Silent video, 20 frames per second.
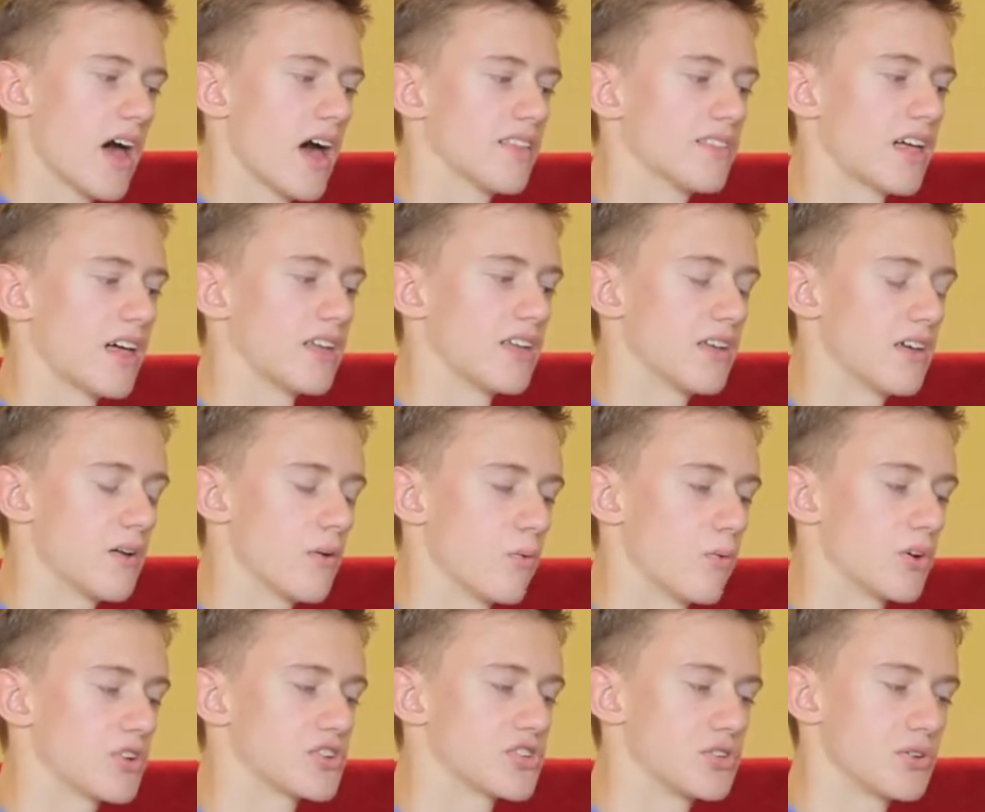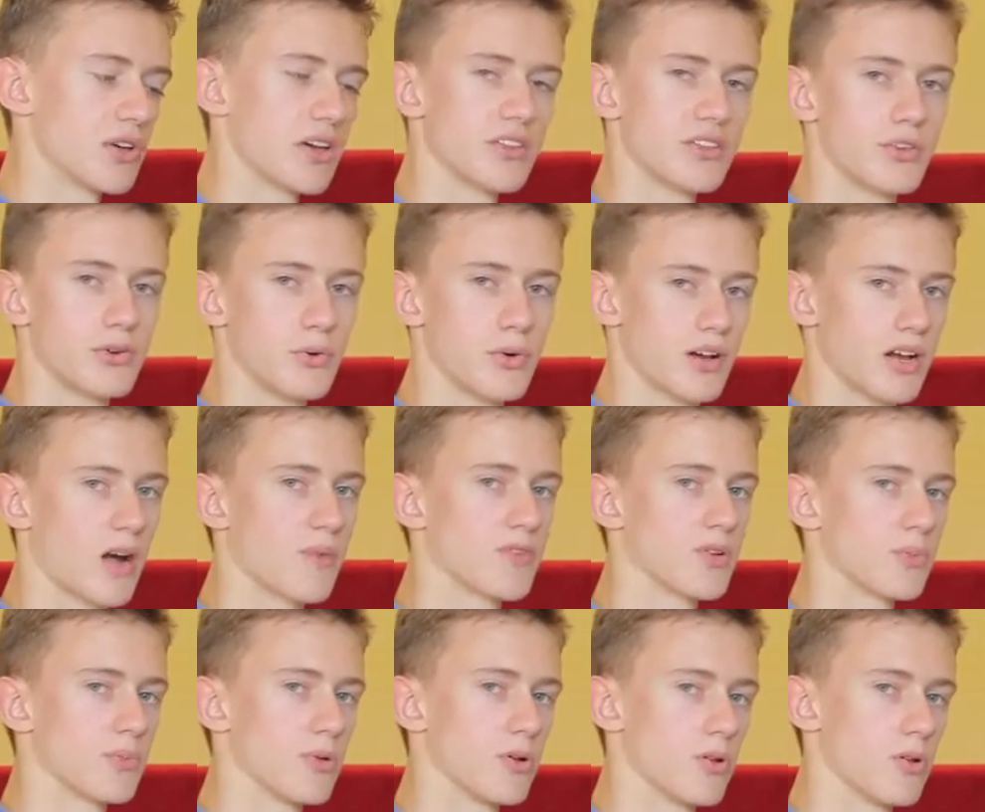and then once you get to a
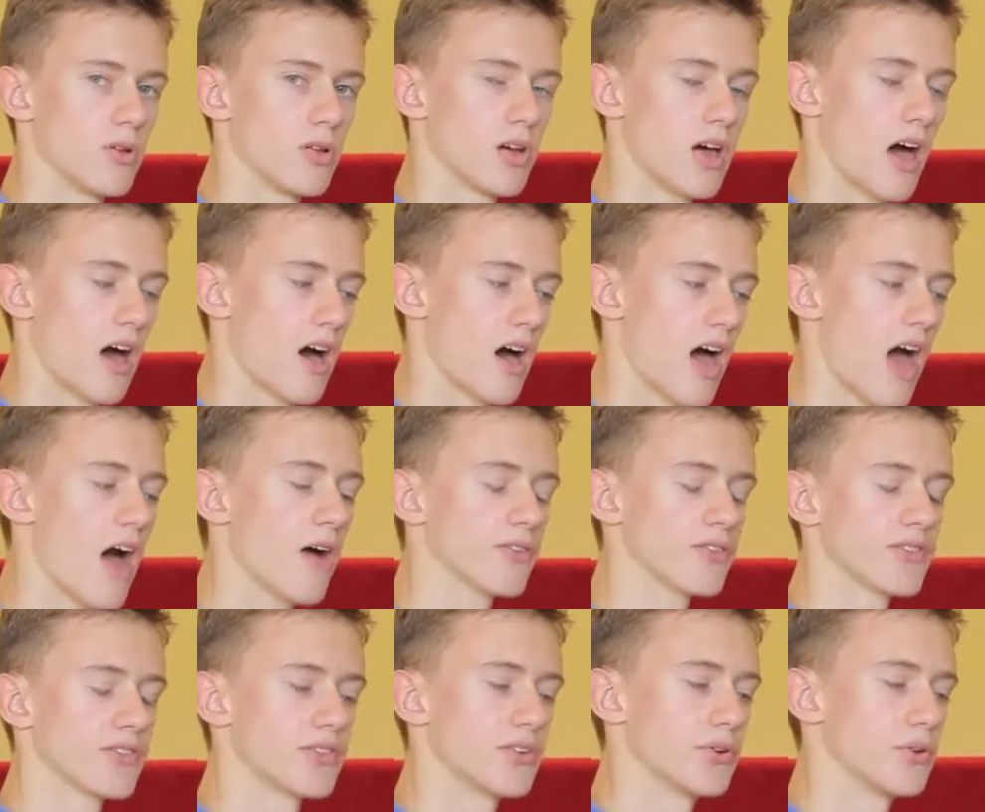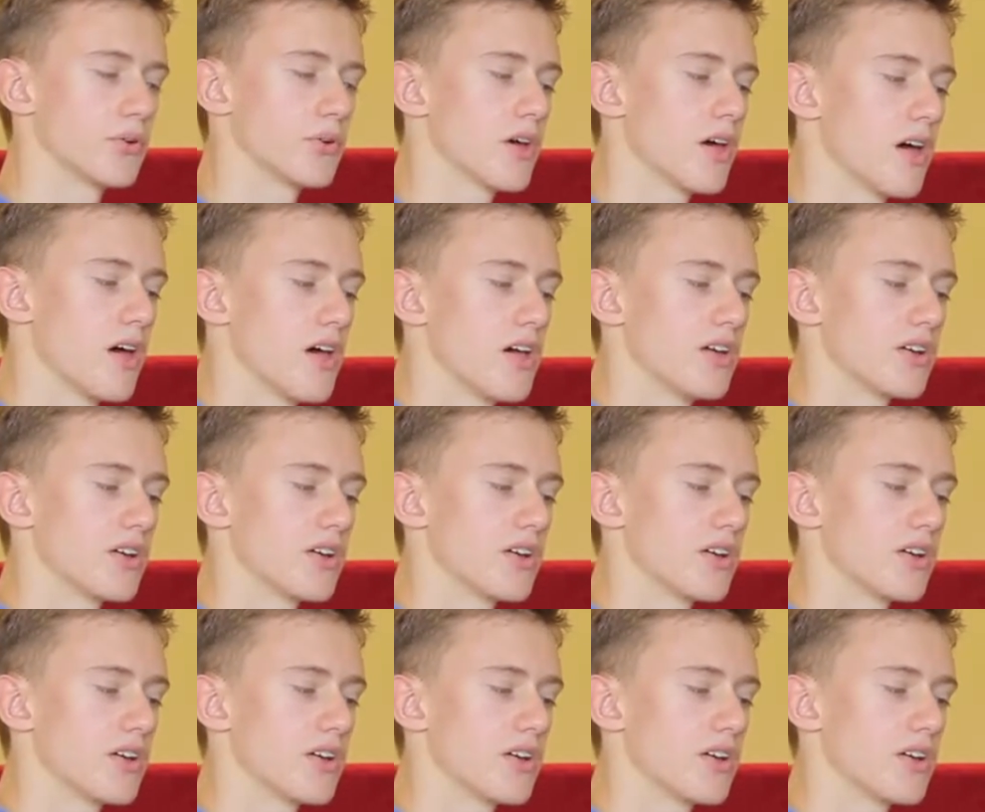comfortable altitude,